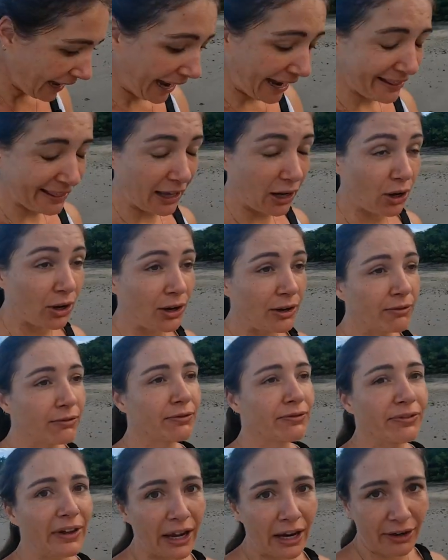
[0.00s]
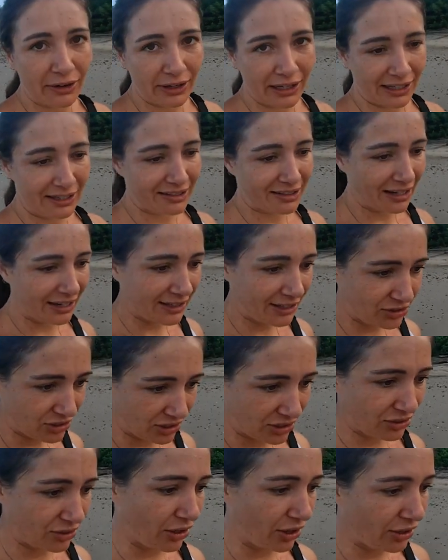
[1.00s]
and they are very
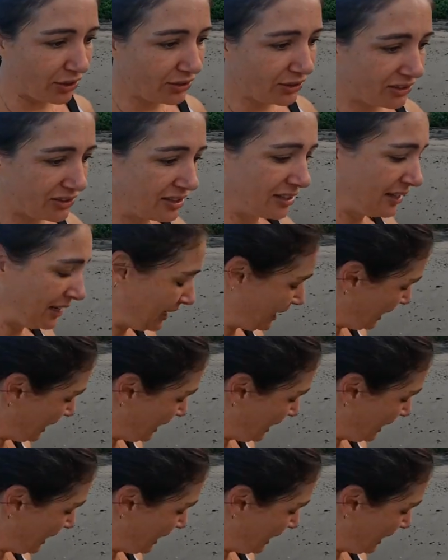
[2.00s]
intelligent dogs,